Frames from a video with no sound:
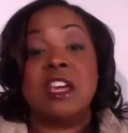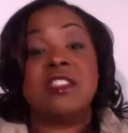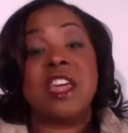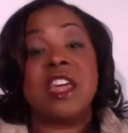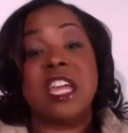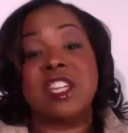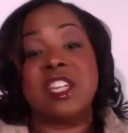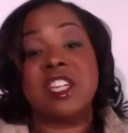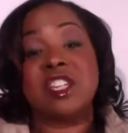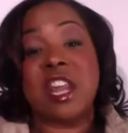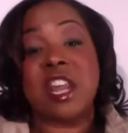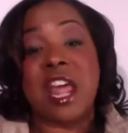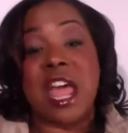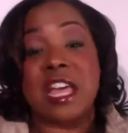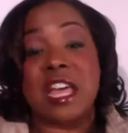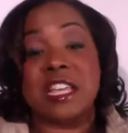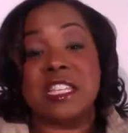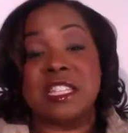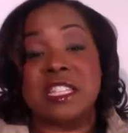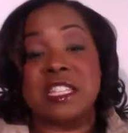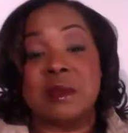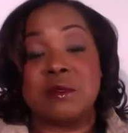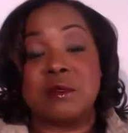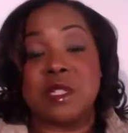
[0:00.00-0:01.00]
they should
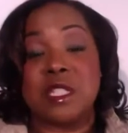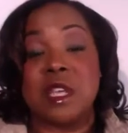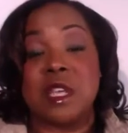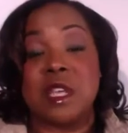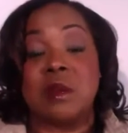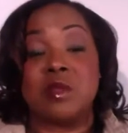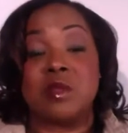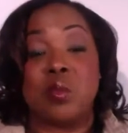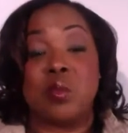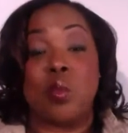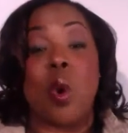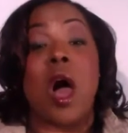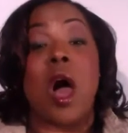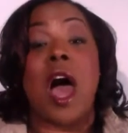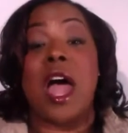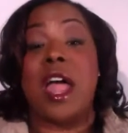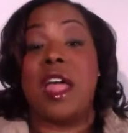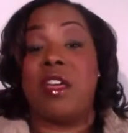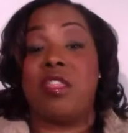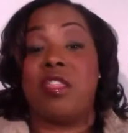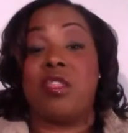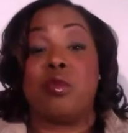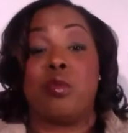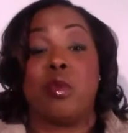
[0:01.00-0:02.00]
ask themselves
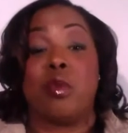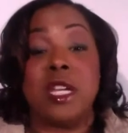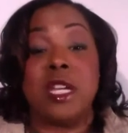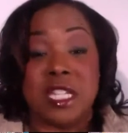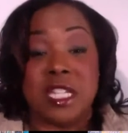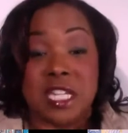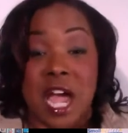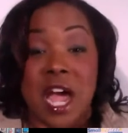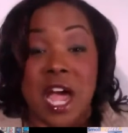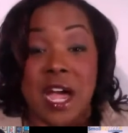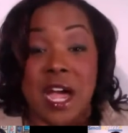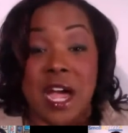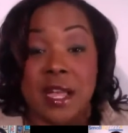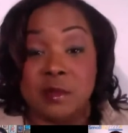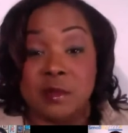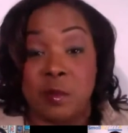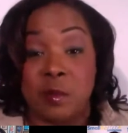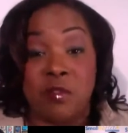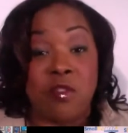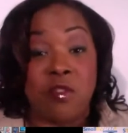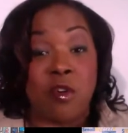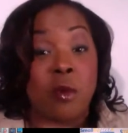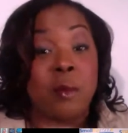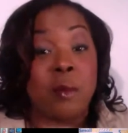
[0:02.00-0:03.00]
why 3 times
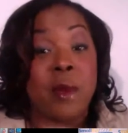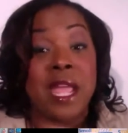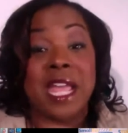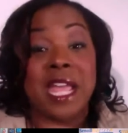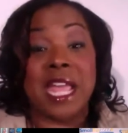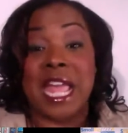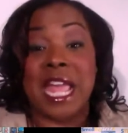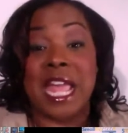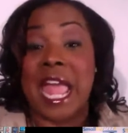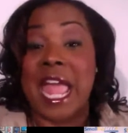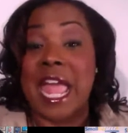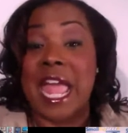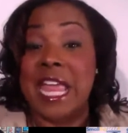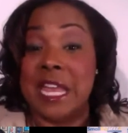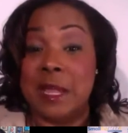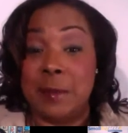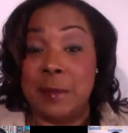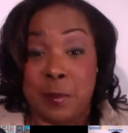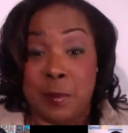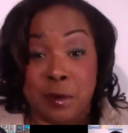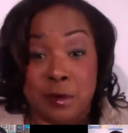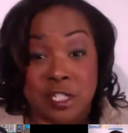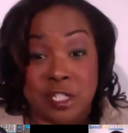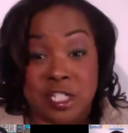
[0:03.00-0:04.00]
before making any
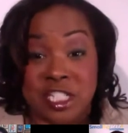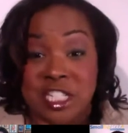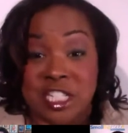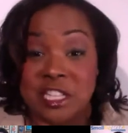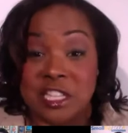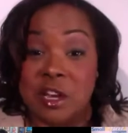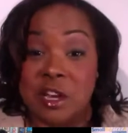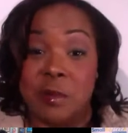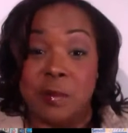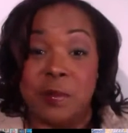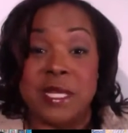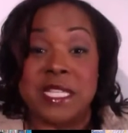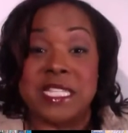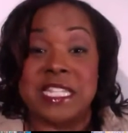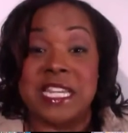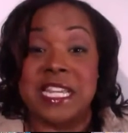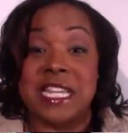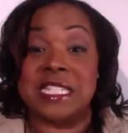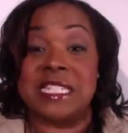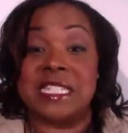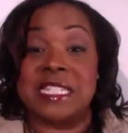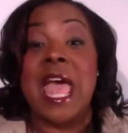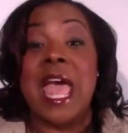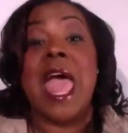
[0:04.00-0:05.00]
purchase in their
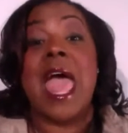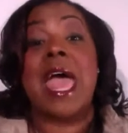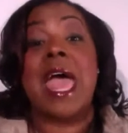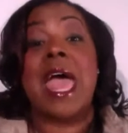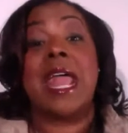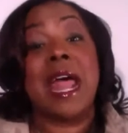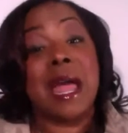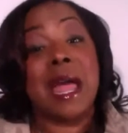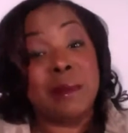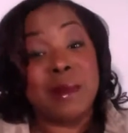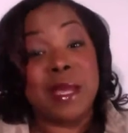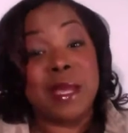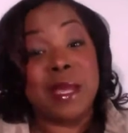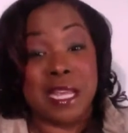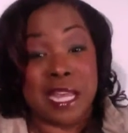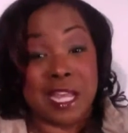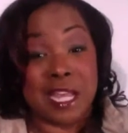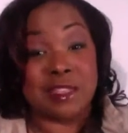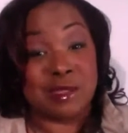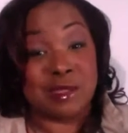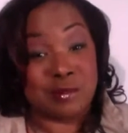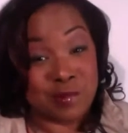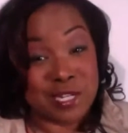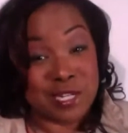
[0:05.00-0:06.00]
business. And I mean,
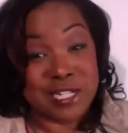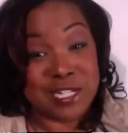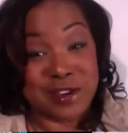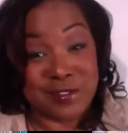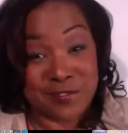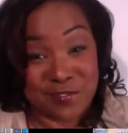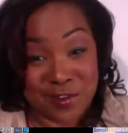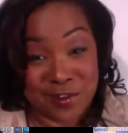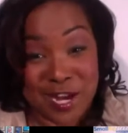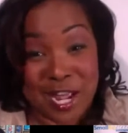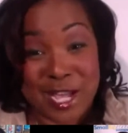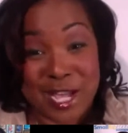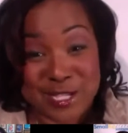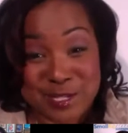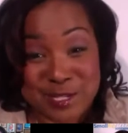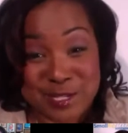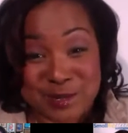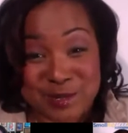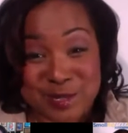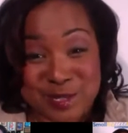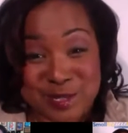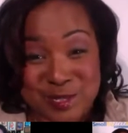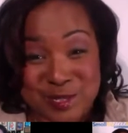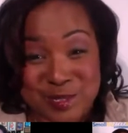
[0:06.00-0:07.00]
get 3 different
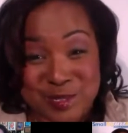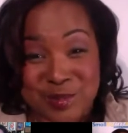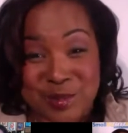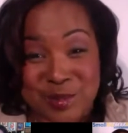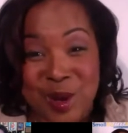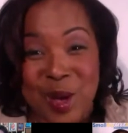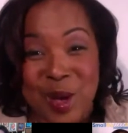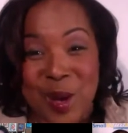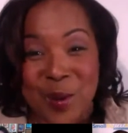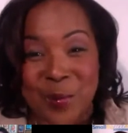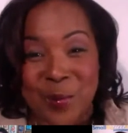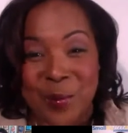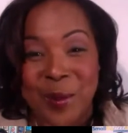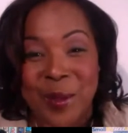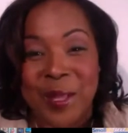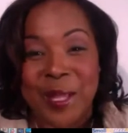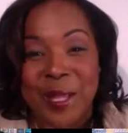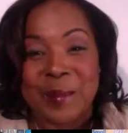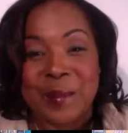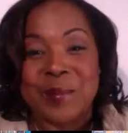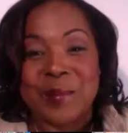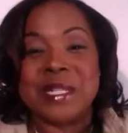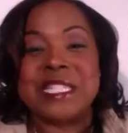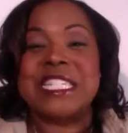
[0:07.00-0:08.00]
answers as well.
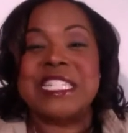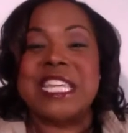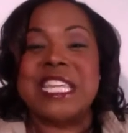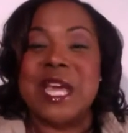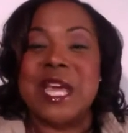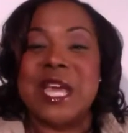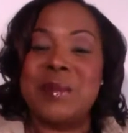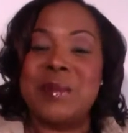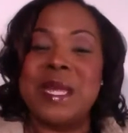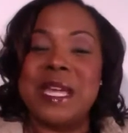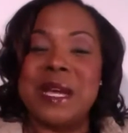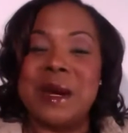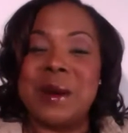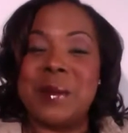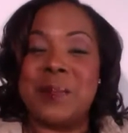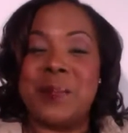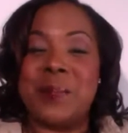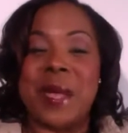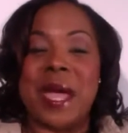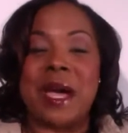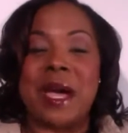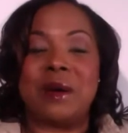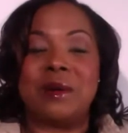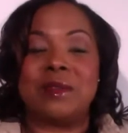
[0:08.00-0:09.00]
But tell me
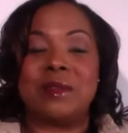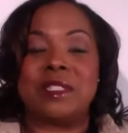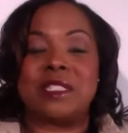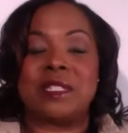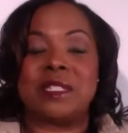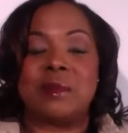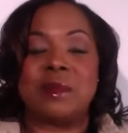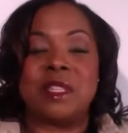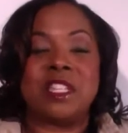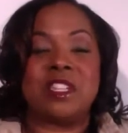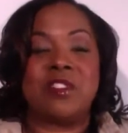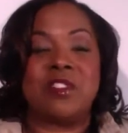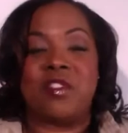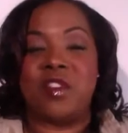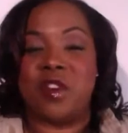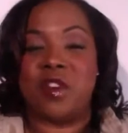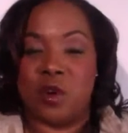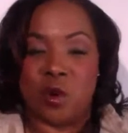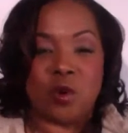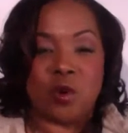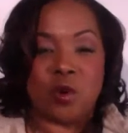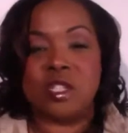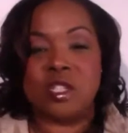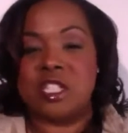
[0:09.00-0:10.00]
about some of the different
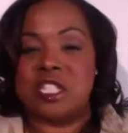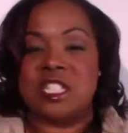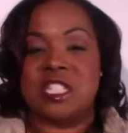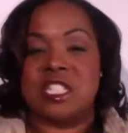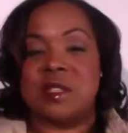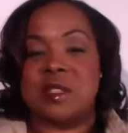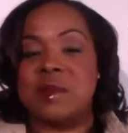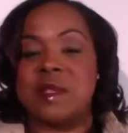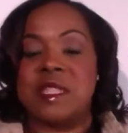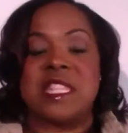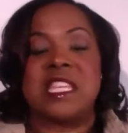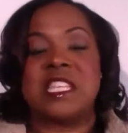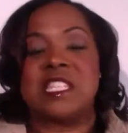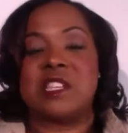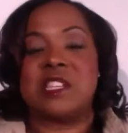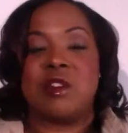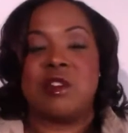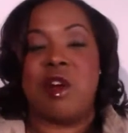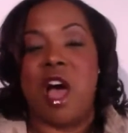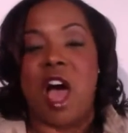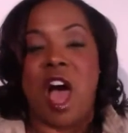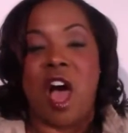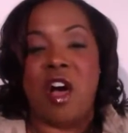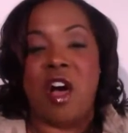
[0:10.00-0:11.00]
courses and some of the things that
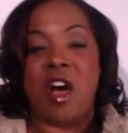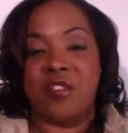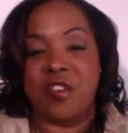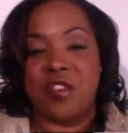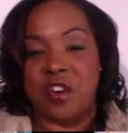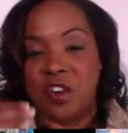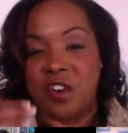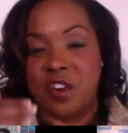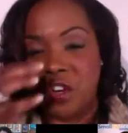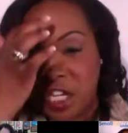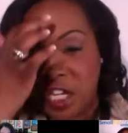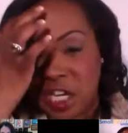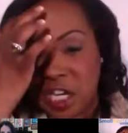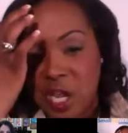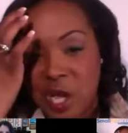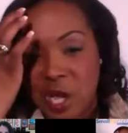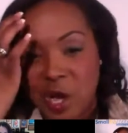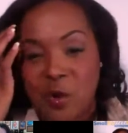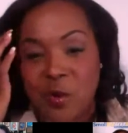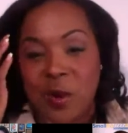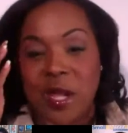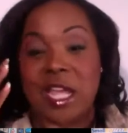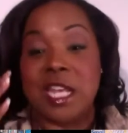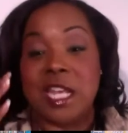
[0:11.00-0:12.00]
are offered, you
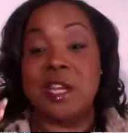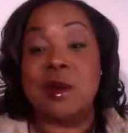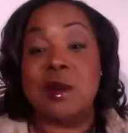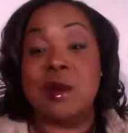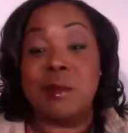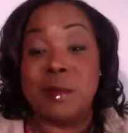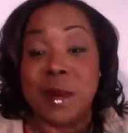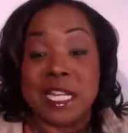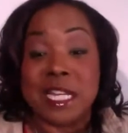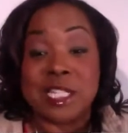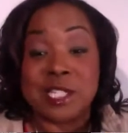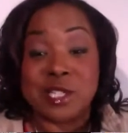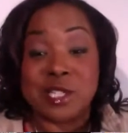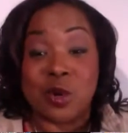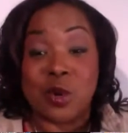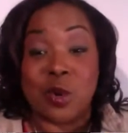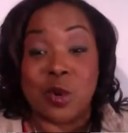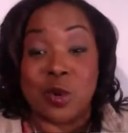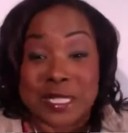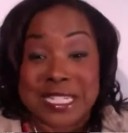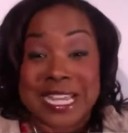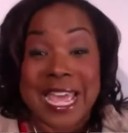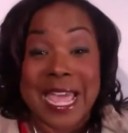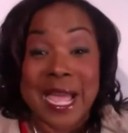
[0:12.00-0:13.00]
know, in your money school
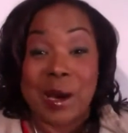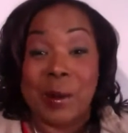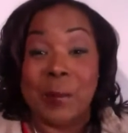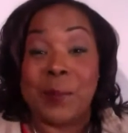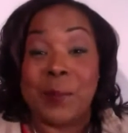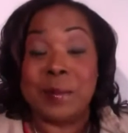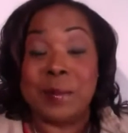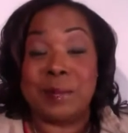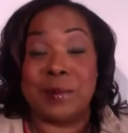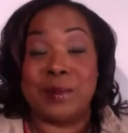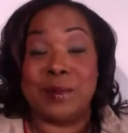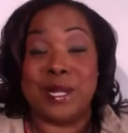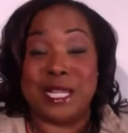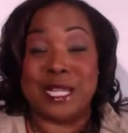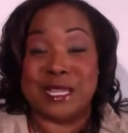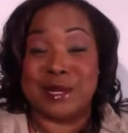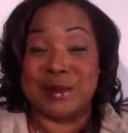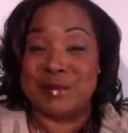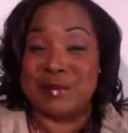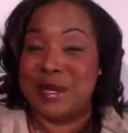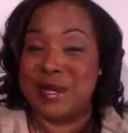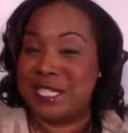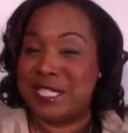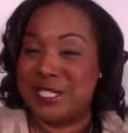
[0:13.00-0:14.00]
to help people get their
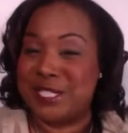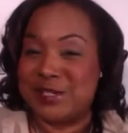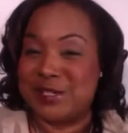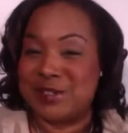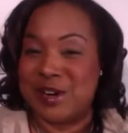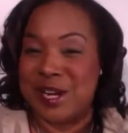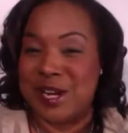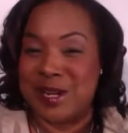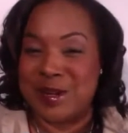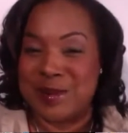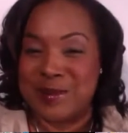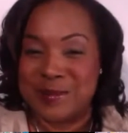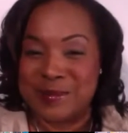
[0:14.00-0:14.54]
money straight?